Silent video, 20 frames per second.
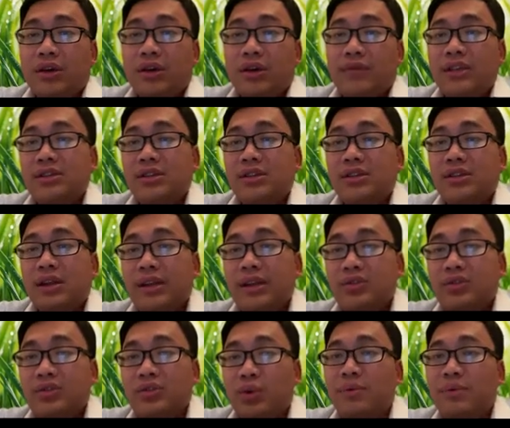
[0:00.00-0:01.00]
of these
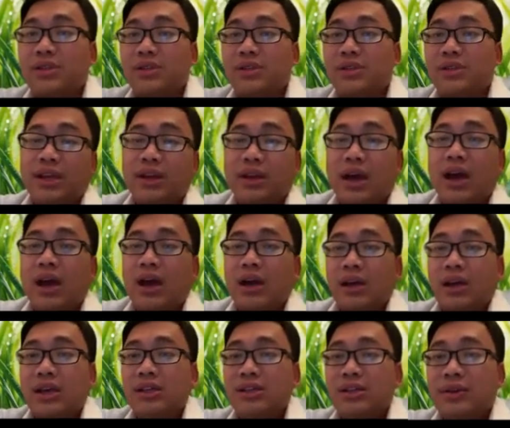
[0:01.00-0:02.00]
lines represent,
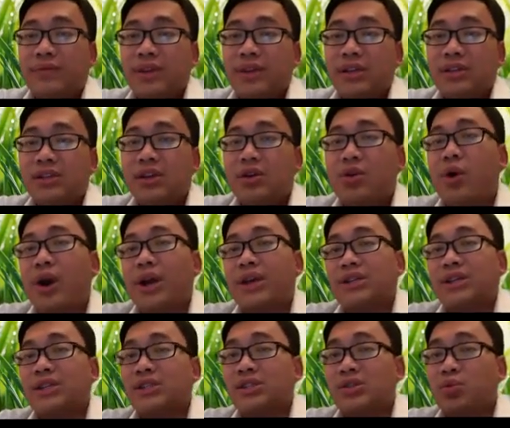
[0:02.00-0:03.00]
each of these
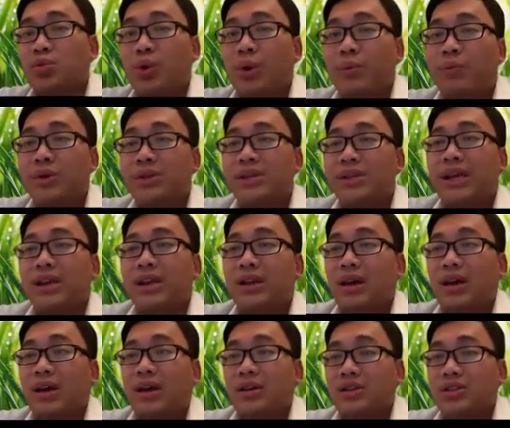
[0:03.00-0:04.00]
equations represent
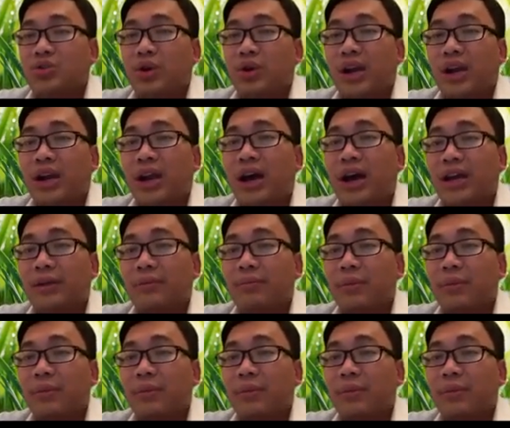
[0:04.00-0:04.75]
a straight line.